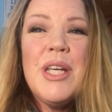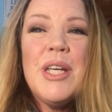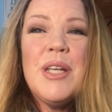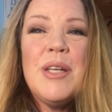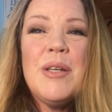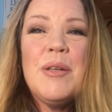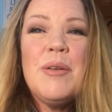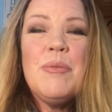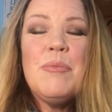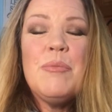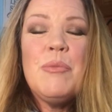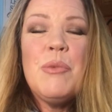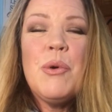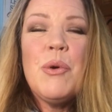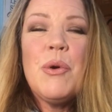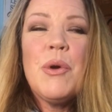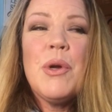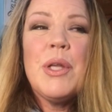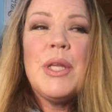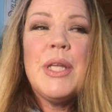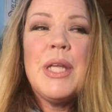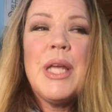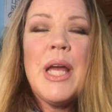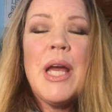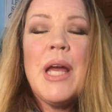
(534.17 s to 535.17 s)
and more
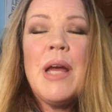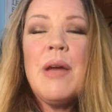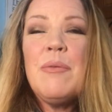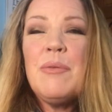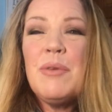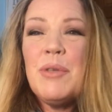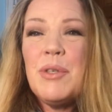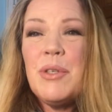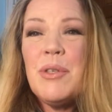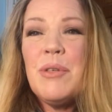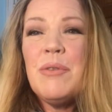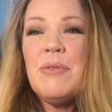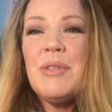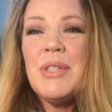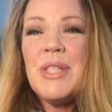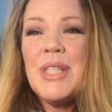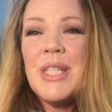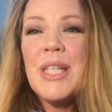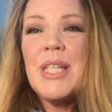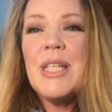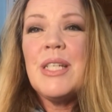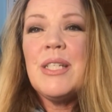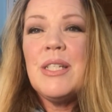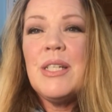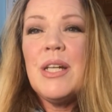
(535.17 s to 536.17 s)
on the average of
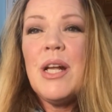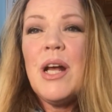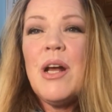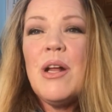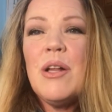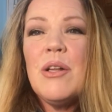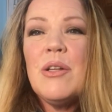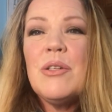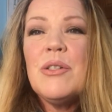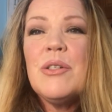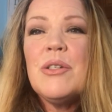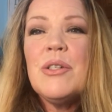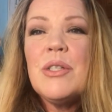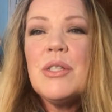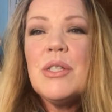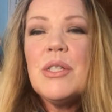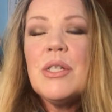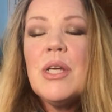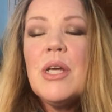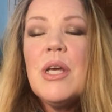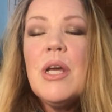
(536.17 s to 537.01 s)
$6.